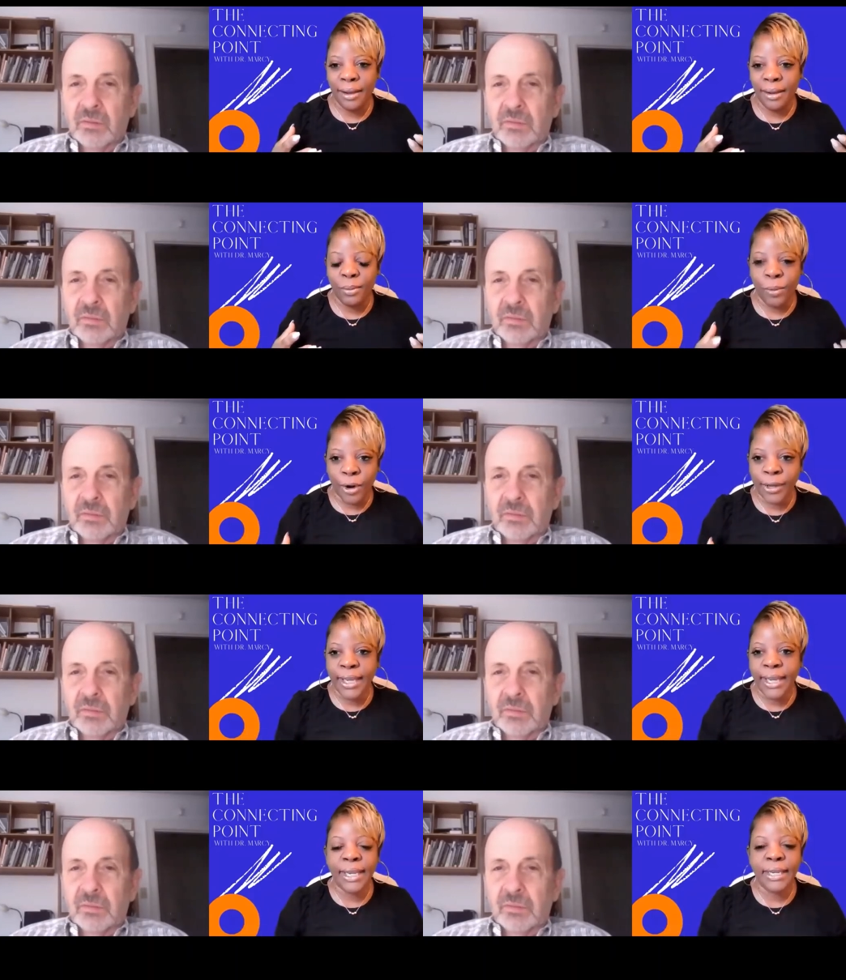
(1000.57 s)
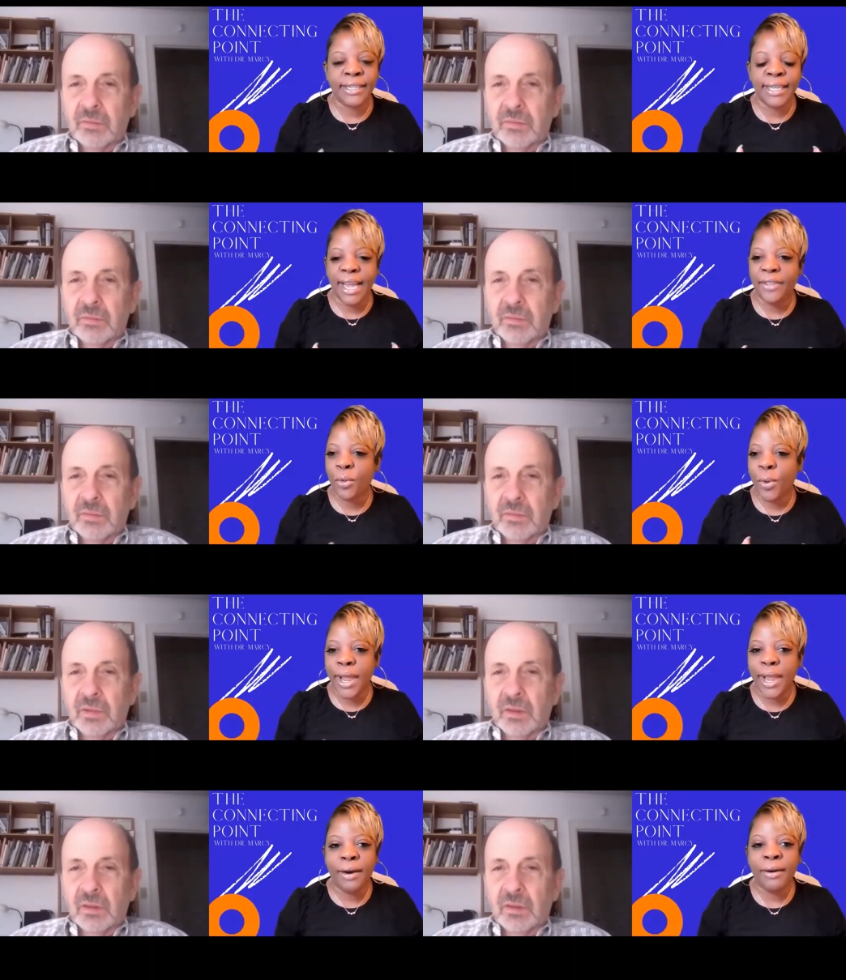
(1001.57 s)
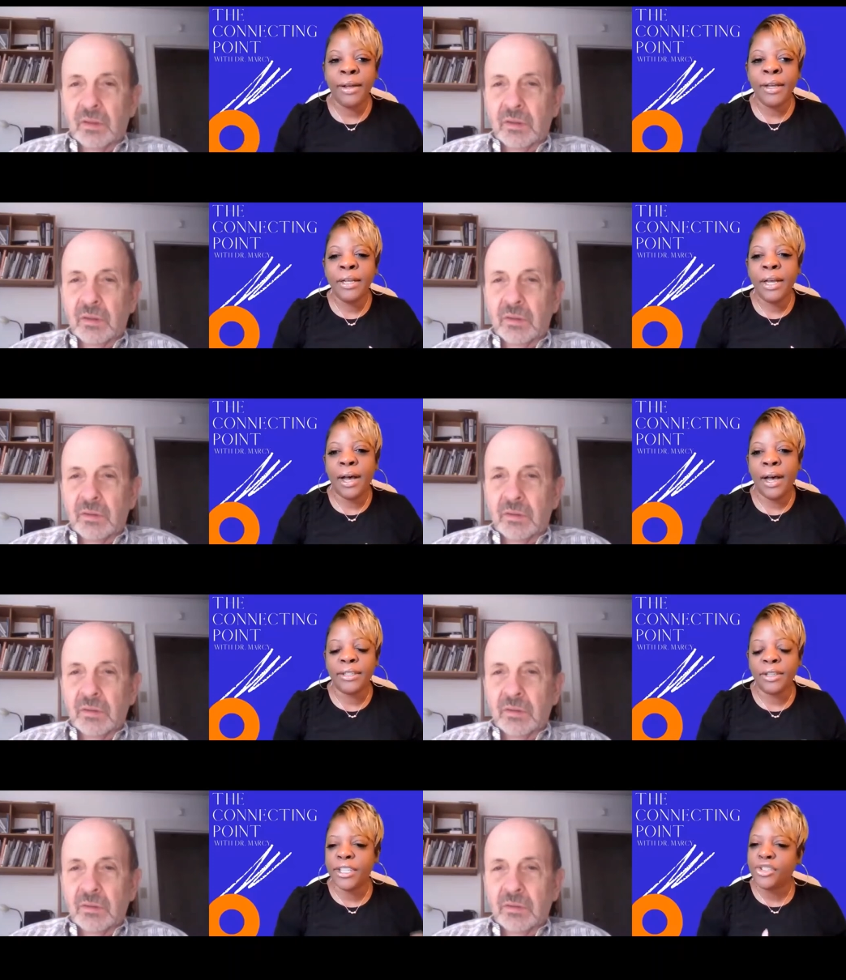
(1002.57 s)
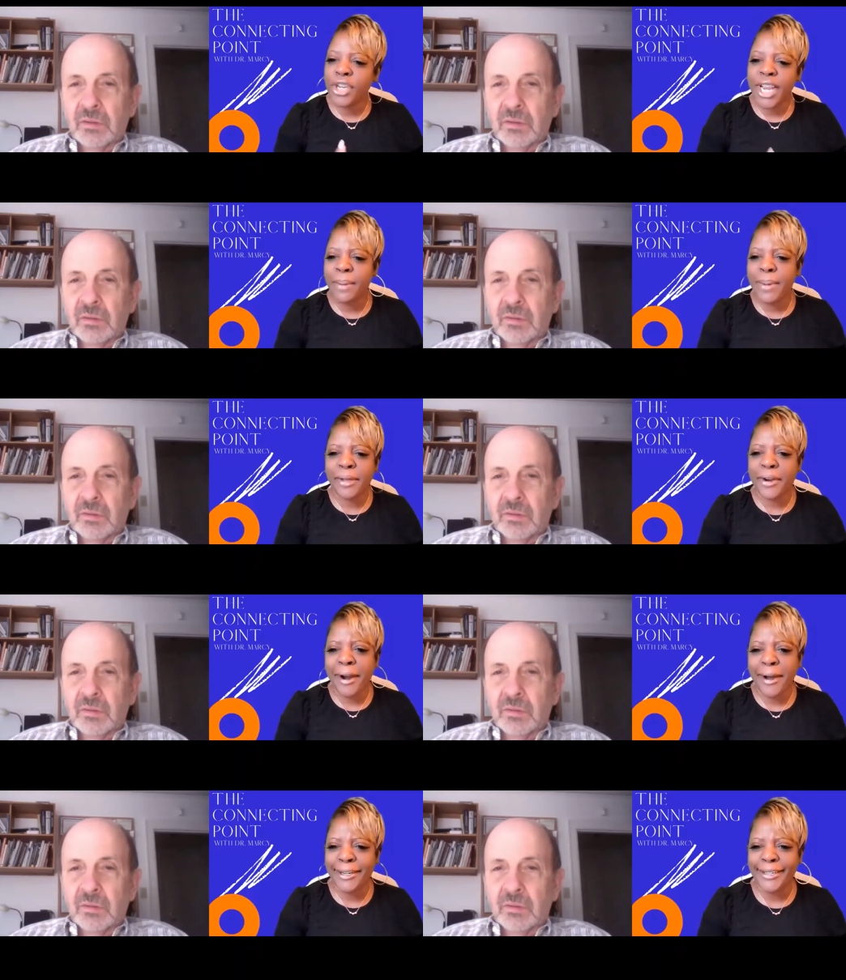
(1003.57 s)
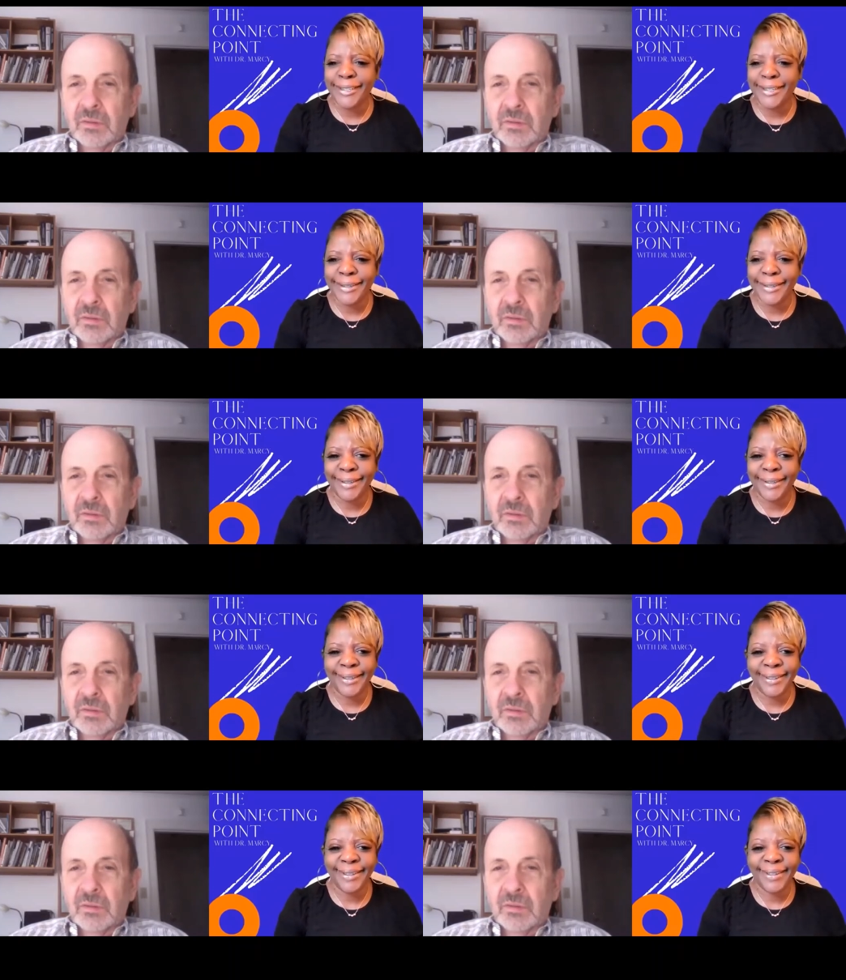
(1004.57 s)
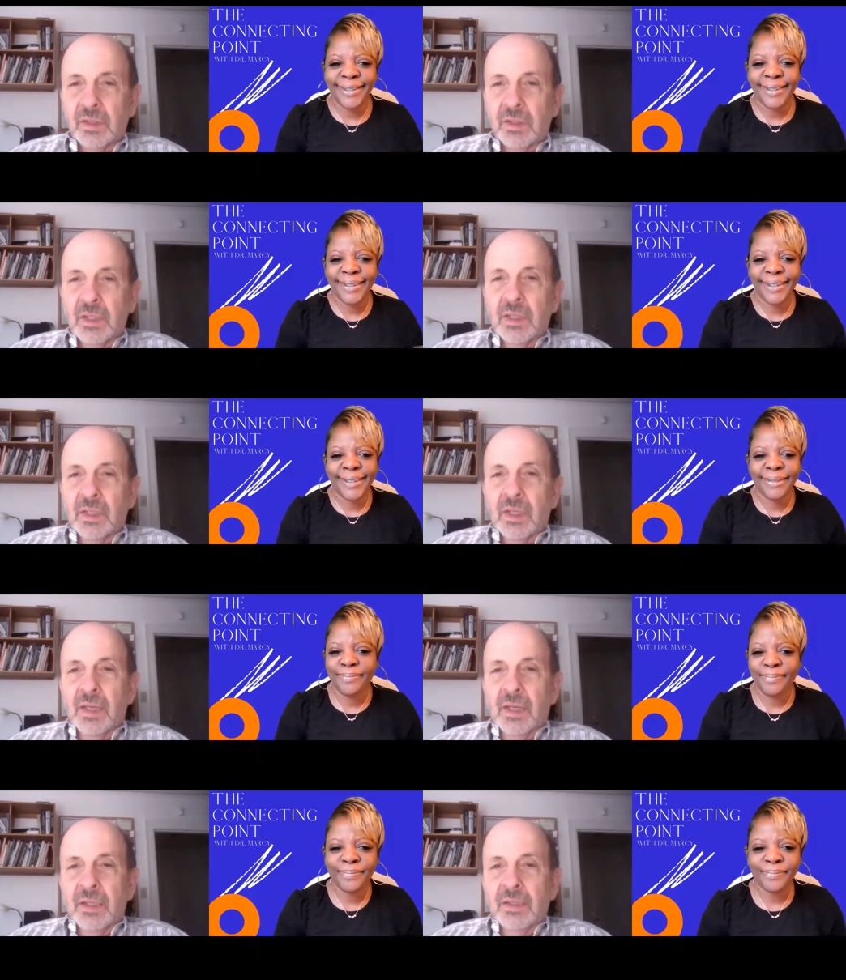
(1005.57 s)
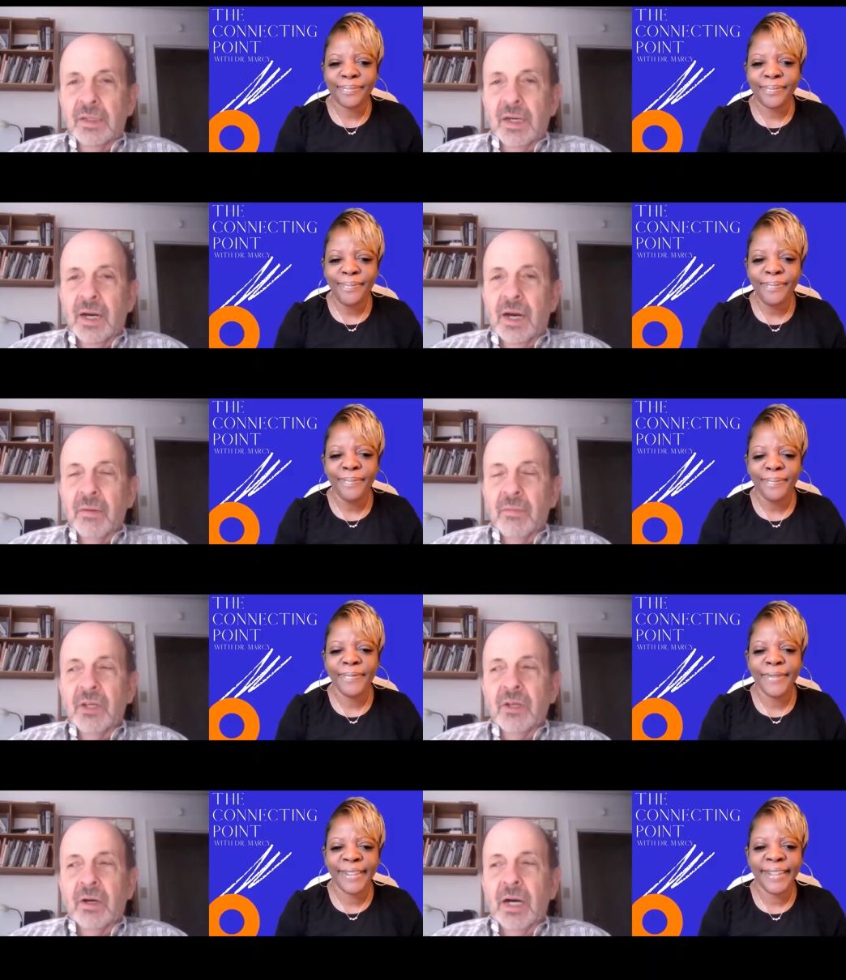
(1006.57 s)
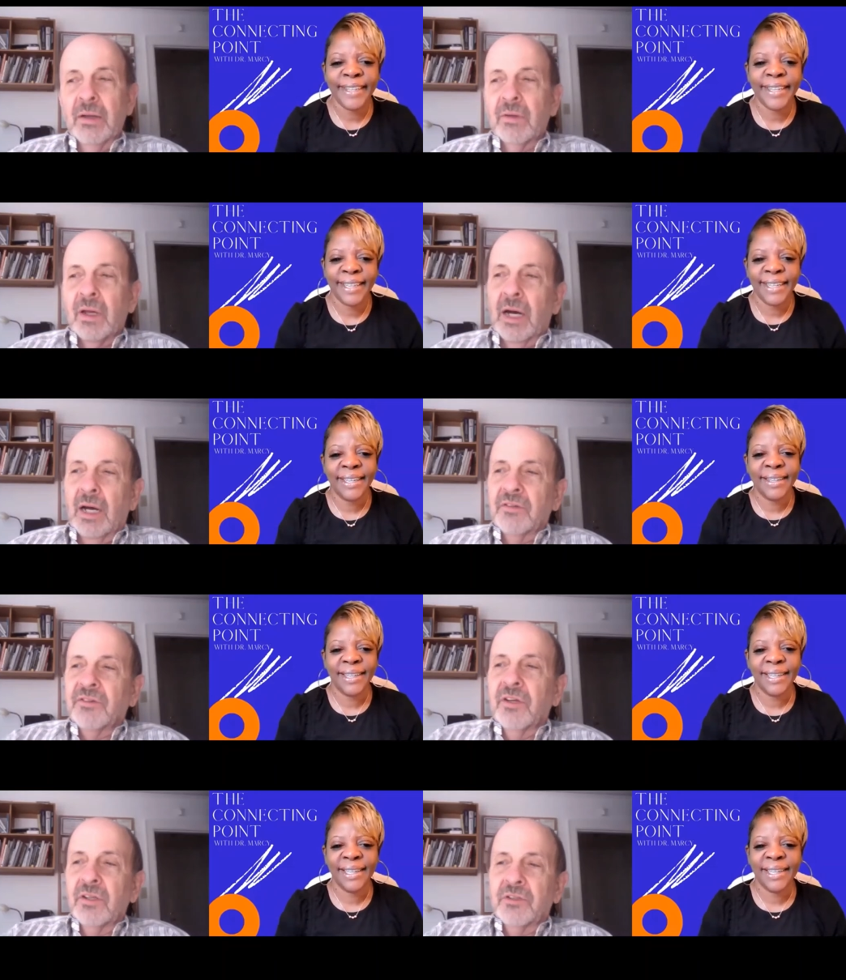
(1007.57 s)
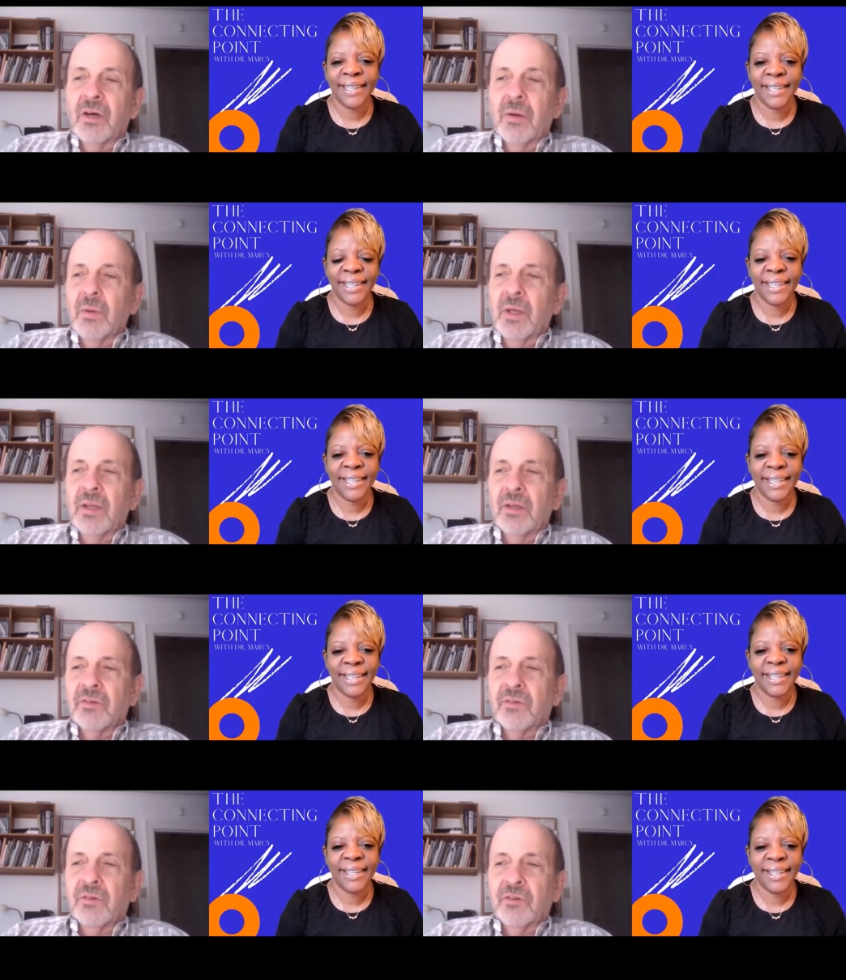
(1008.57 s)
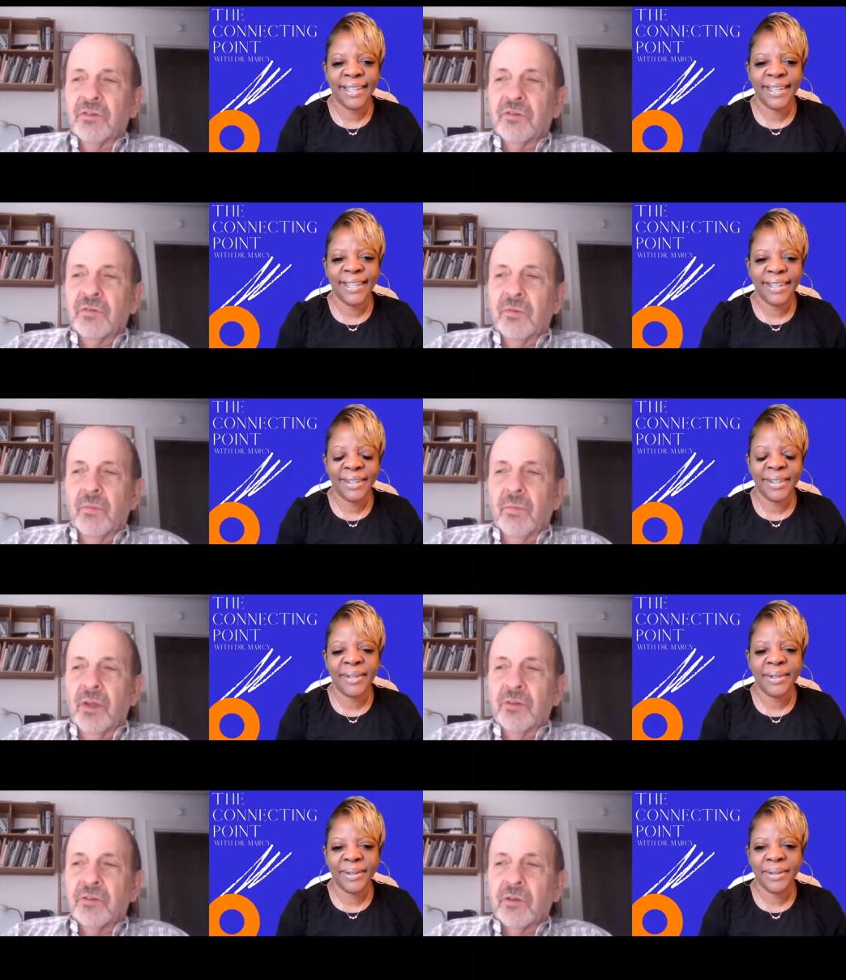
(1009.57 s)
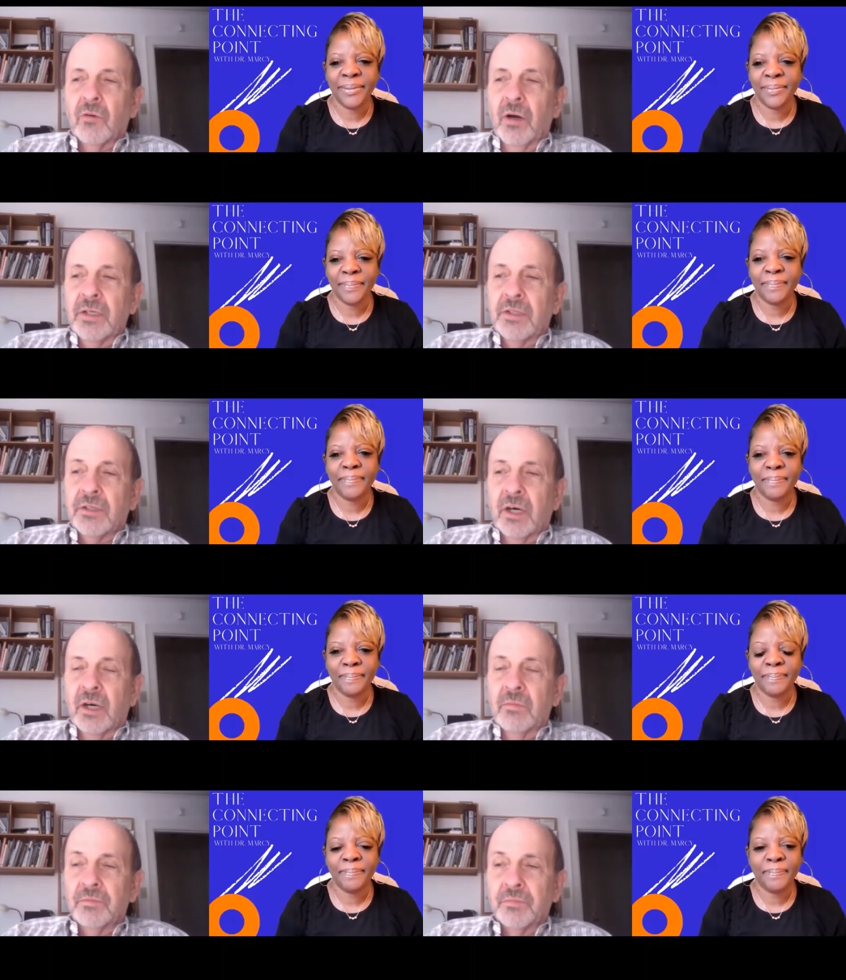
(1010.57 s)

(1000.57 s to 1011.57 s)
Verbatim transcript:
Speaker 1: uh, working together well, uh, so that you can help other artists.
Speaker 2: Yeah, I mean, you know, I I still, I mean, that there's it's a great um,